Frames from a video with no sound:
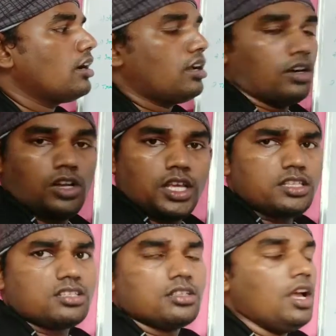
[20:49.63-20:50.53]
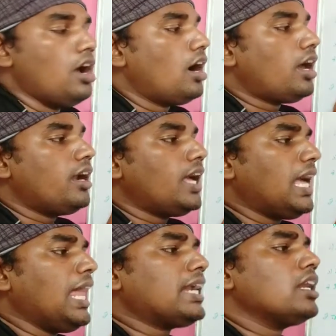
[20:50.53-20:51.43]
callus, or
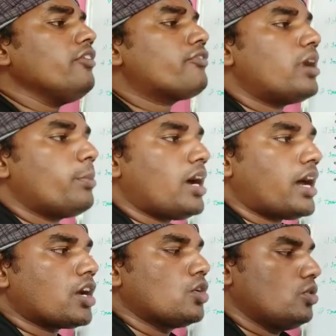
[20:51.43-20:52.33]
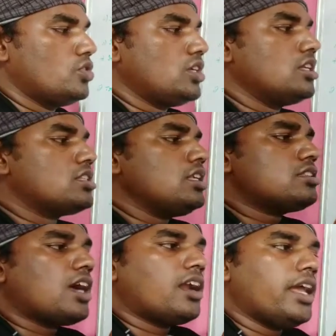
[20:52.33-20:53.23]
directly formed
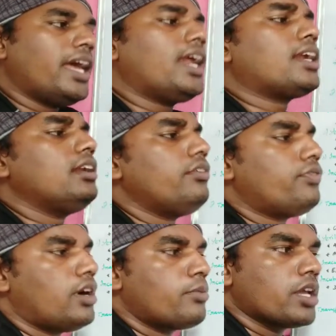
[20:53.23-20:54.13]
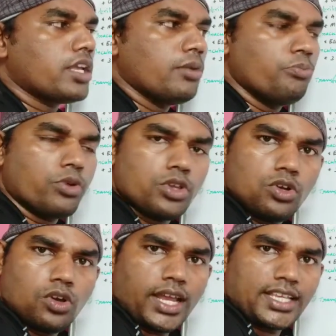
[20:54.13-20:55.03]
organogenesis, or directly formed
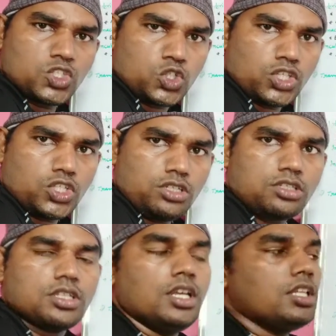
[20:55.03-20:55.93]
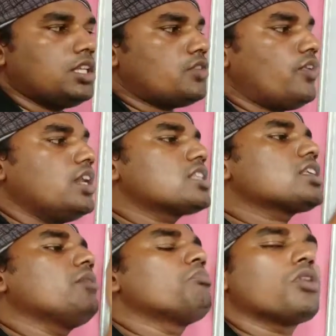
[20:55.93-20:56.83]
embryo-like structures. That one is
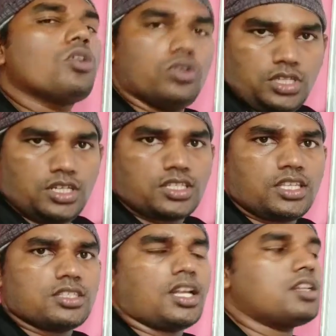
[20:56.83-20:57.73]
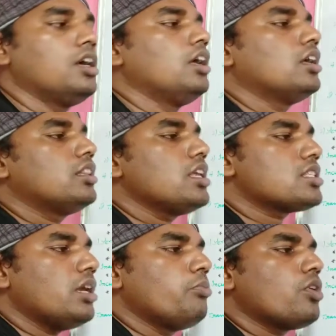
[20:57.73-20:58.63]
embryogenesis.
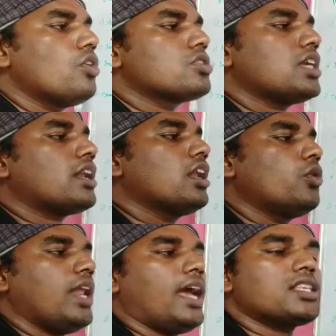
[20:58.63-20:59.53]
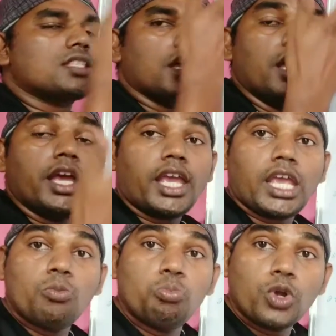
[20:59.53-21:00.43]
These embryos are known as
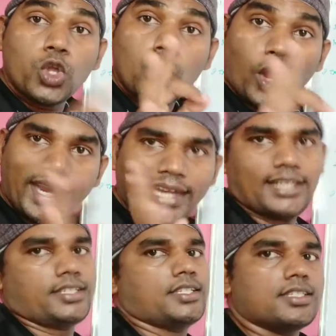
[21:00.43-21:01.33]
embryoids.